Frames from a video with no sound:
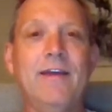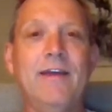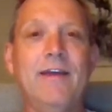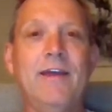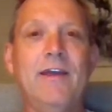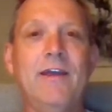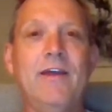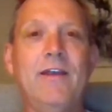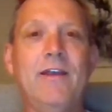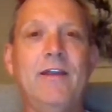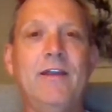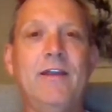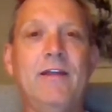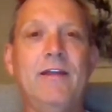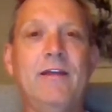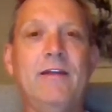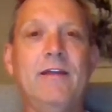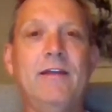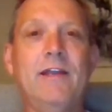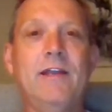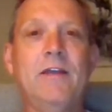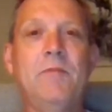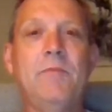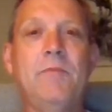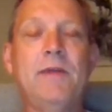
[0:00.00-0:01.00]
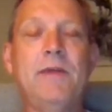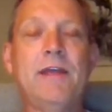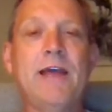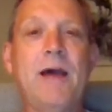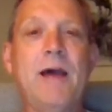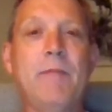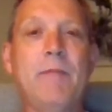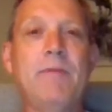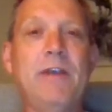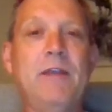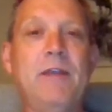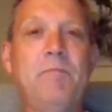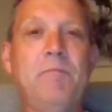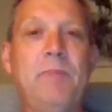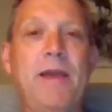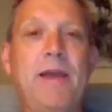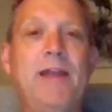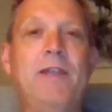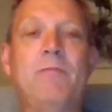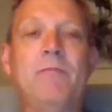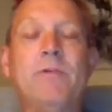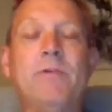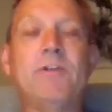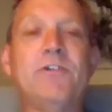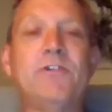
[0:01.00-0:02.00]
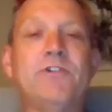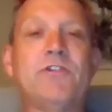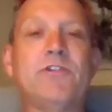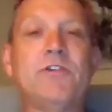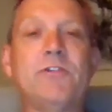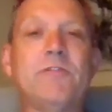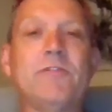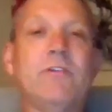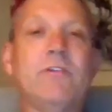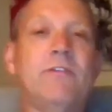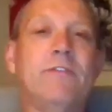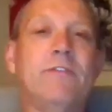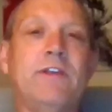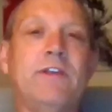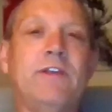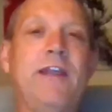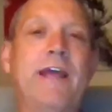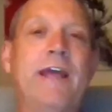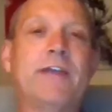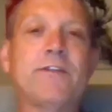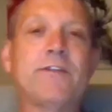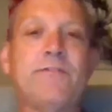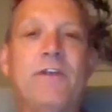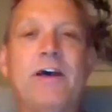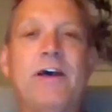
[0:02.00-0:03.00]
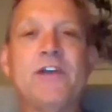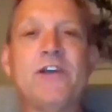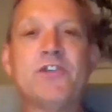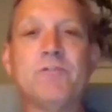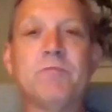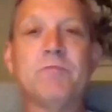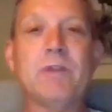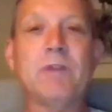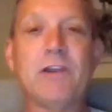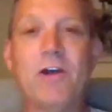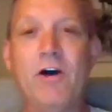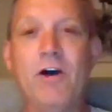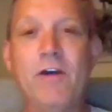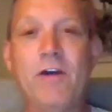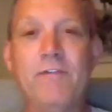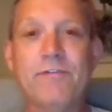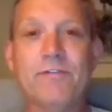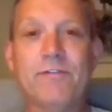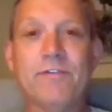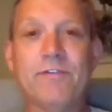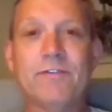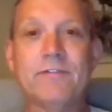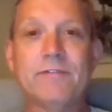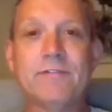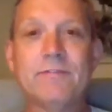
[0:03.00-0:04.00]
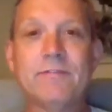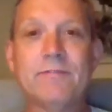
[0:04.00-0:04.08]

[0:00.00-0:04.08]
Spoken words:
It it had become an impediment to next phase of my life.